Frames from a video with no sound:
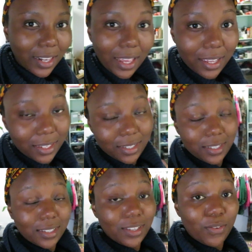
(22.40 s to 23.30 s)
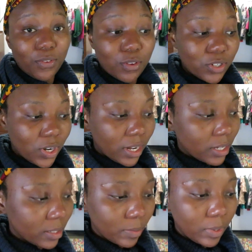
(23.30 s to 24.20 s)
like, if you're trying
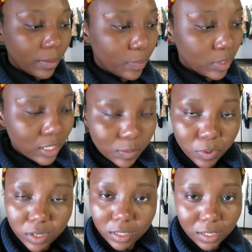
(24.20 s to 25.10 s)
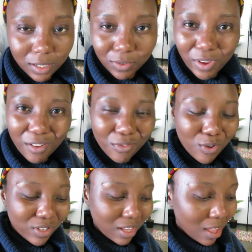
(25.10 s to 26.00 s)
to be a business person, we have
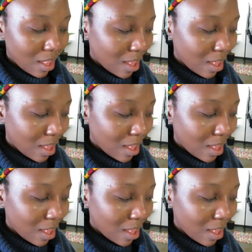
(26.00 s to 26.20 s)
force.